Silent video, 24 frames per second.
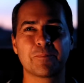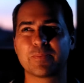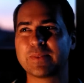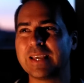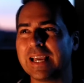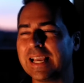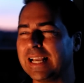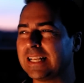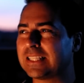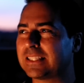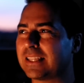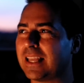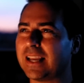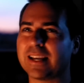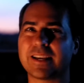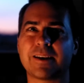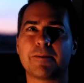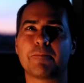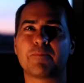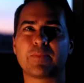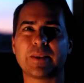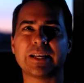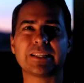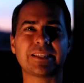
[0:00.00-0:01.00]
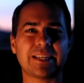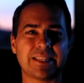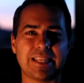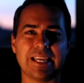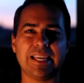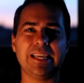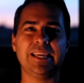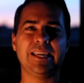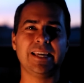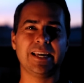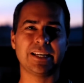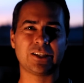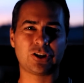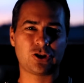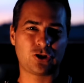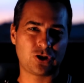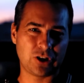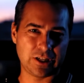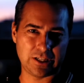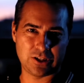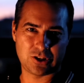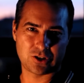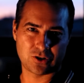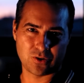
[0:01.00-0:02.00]
It's like it's like the E S
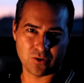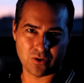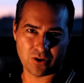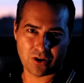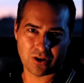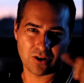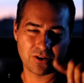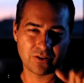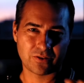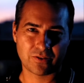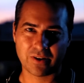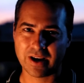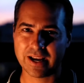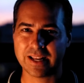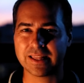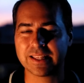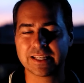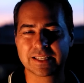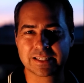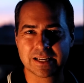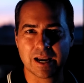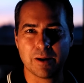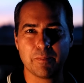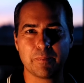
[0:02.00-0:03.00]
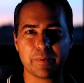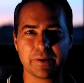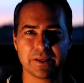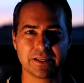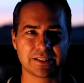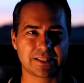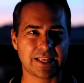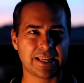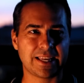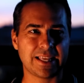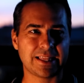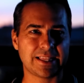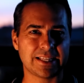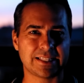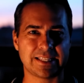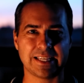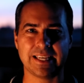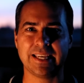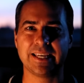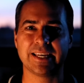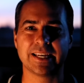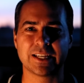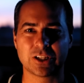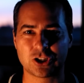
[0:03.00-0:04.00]
G score, right? These companies, they get this
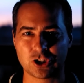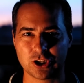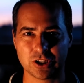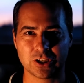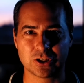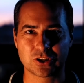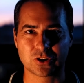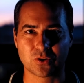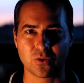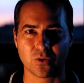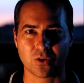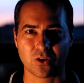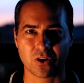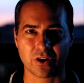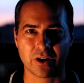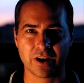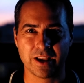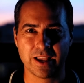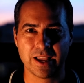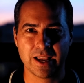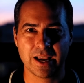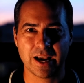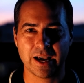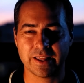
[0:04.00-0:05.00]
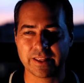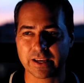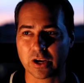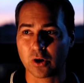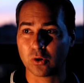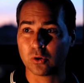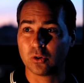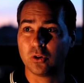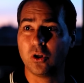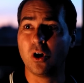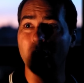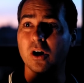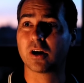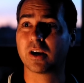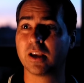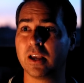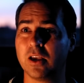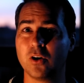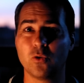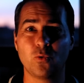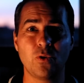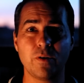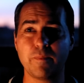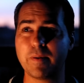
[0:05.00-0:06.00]
E S G score and they go, look,
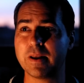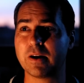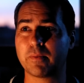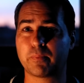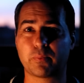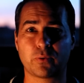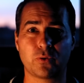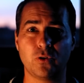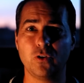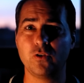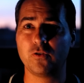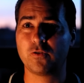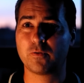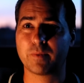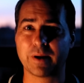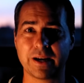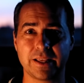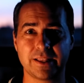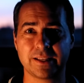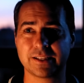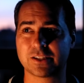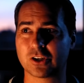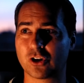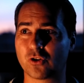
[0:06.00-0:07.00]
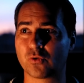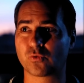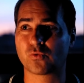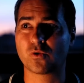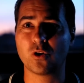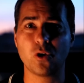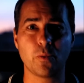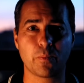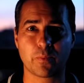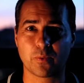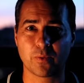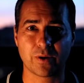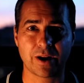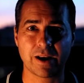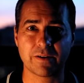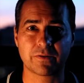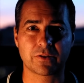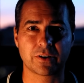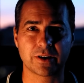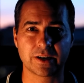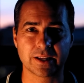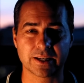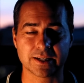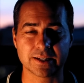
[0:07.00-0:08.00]
we've been approved by this group,
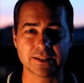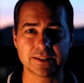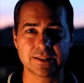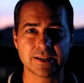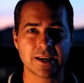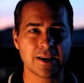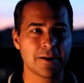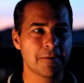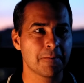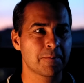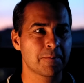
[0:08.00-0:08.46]
whatever it is.